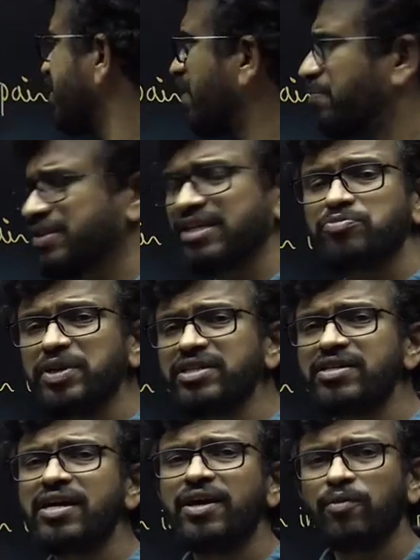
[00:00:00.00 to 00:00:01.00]
Step size
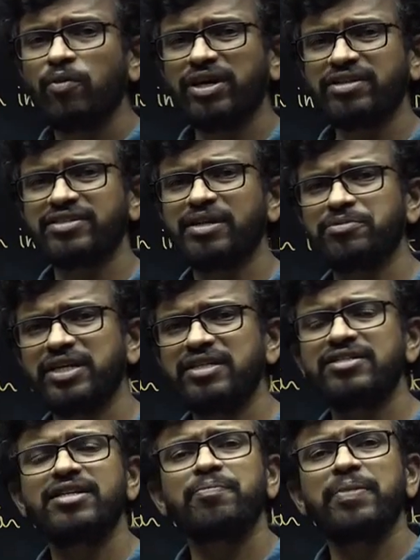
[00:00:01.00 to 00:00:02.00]
means, what is step
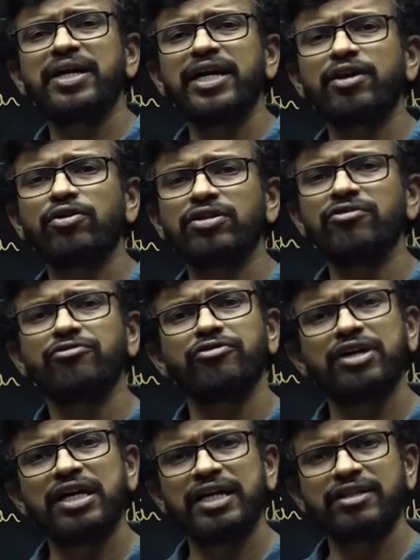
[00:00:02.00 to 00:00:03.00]
size? Depending on the
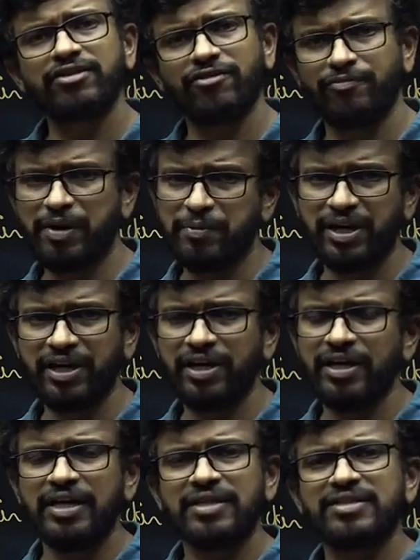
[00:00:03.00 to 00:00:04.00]
word length of memory.
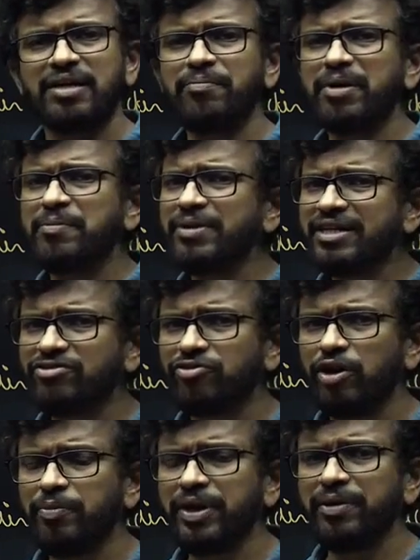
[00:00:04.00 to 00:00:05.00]
Some memories
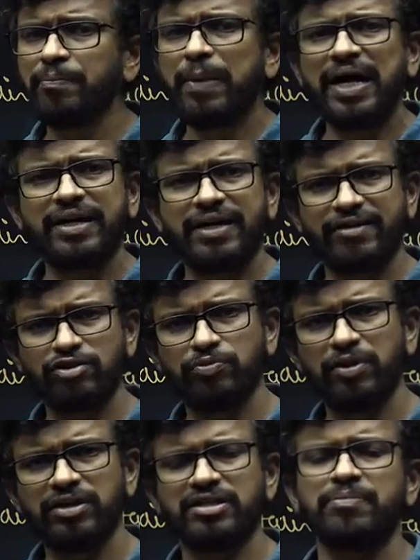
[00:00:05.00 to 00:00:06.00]
will be byte
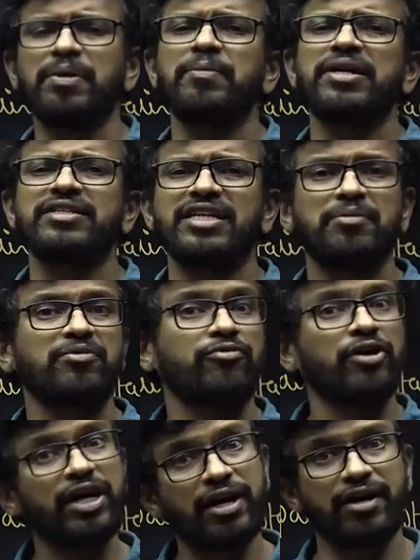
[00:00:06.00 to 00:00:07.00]
addressable, some memories can be
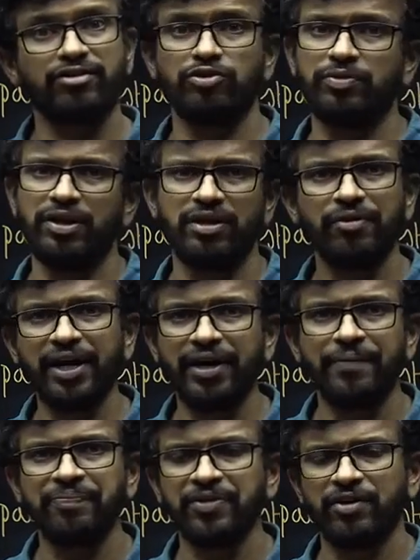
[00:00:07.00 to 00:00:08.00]
word addressable.
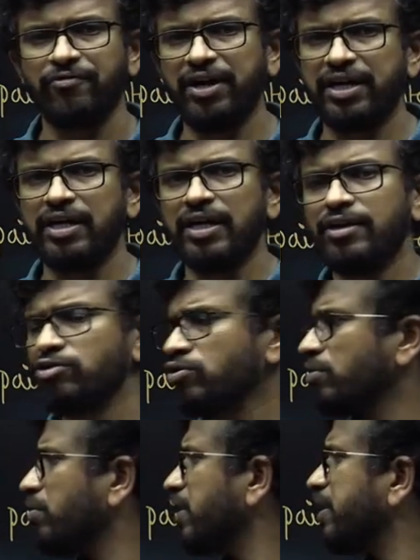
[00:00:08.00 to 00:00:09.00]
Okay, fine.
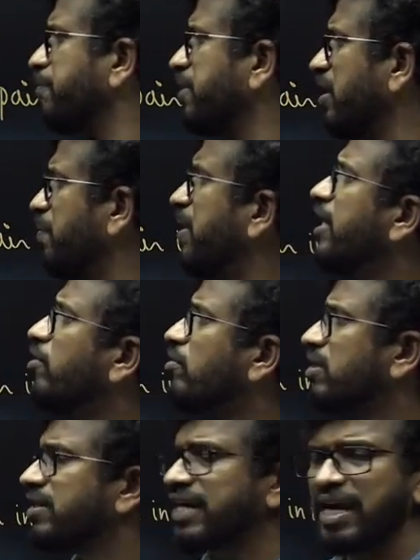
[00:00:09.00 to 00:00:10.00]
So if depending
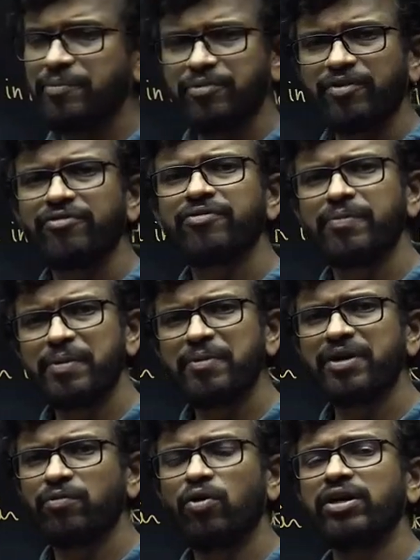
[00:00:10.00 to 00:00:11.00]
on the type of
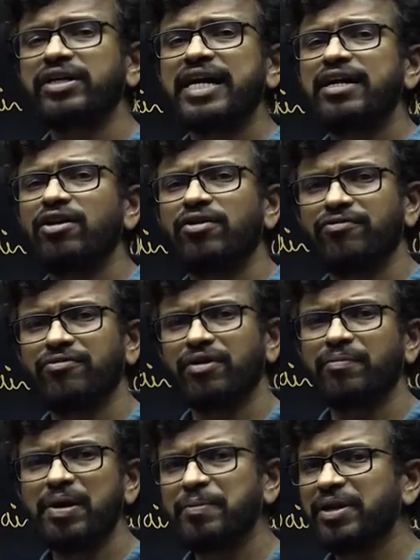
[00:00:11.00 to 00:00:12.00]
memory, what kind of
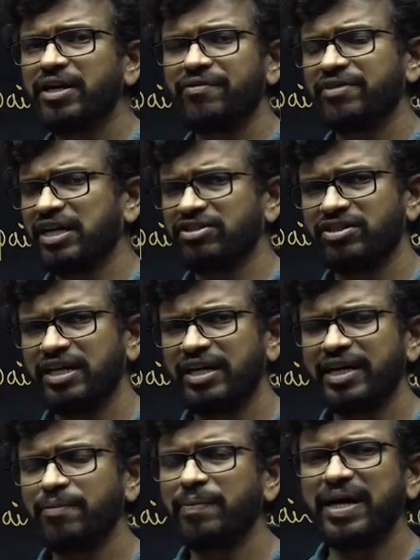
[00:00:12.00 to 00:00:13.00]
uh, memory you have considered,
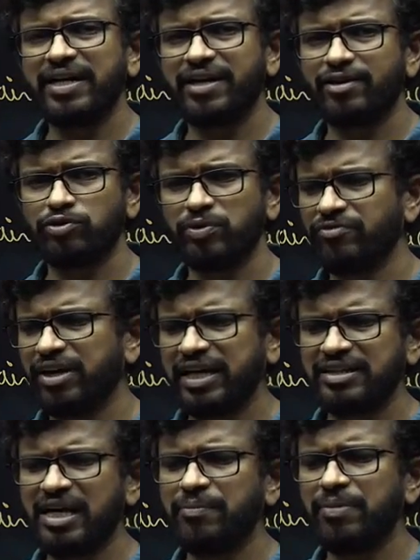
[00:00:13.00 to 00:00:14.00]
like byte addressable, for
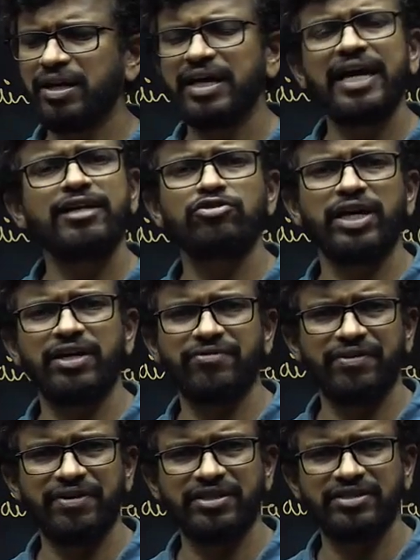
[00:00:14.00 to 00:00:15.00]
example eighty
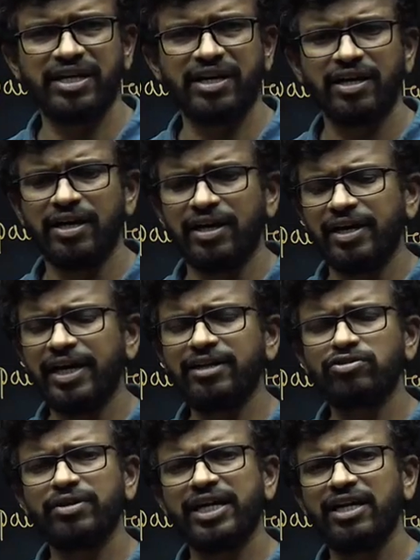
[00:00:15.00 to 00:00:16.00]
eighty-five is there.
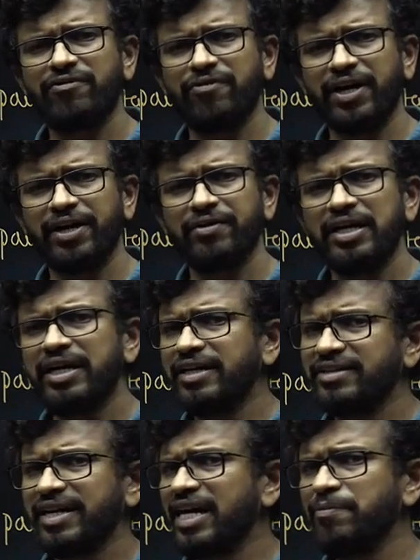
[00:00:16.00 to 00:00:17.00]
eighty eighty-five, it
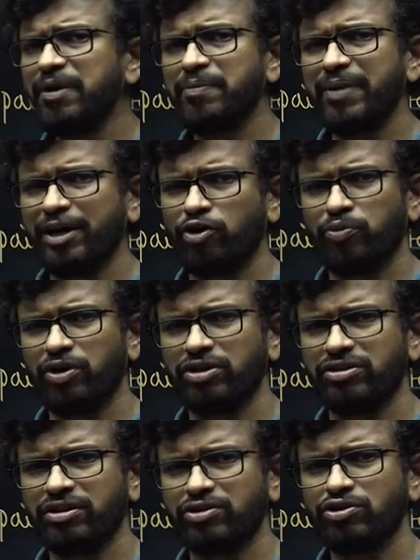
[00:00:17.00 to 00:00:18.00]
is an eight bit
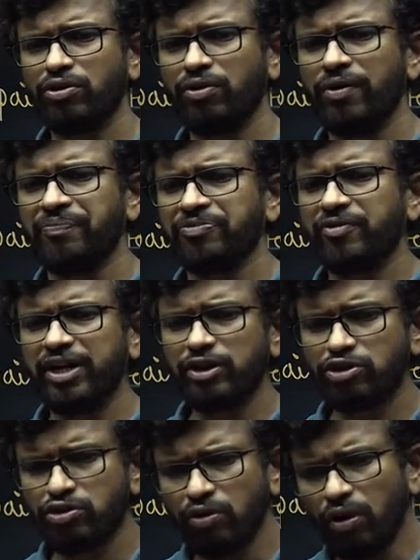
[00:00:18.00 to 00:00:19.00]
microprocessor. So when you
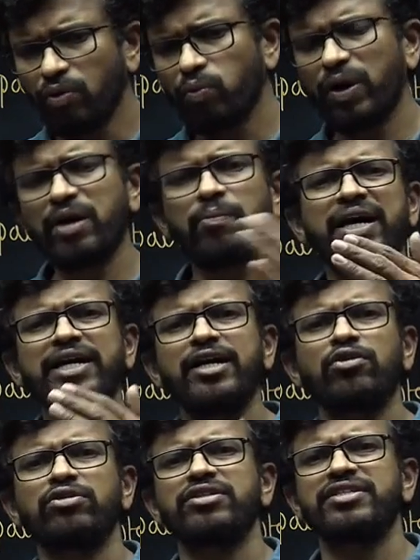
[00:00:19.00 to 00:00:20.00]
store one byte
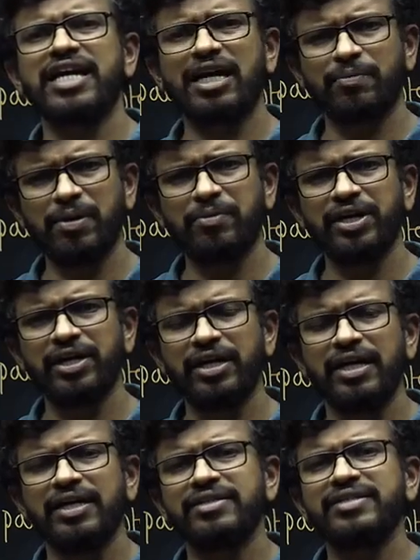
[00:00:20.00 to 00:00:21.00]
into the stack memory,
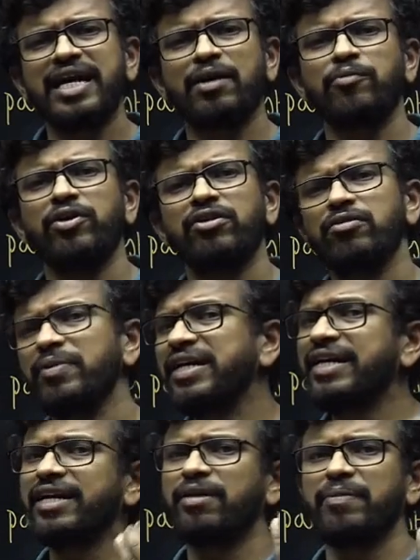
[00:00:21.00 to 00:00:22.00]
stack pointer will be
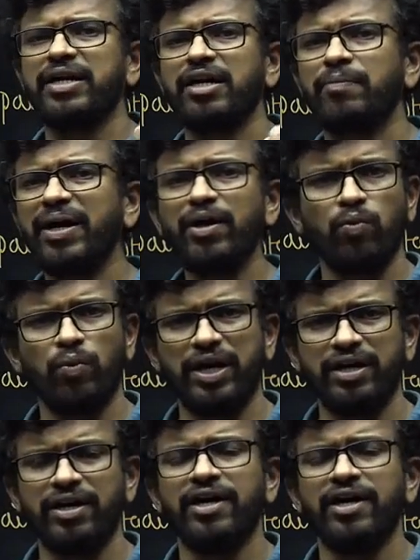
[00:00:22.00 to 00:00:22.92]
decremented by one.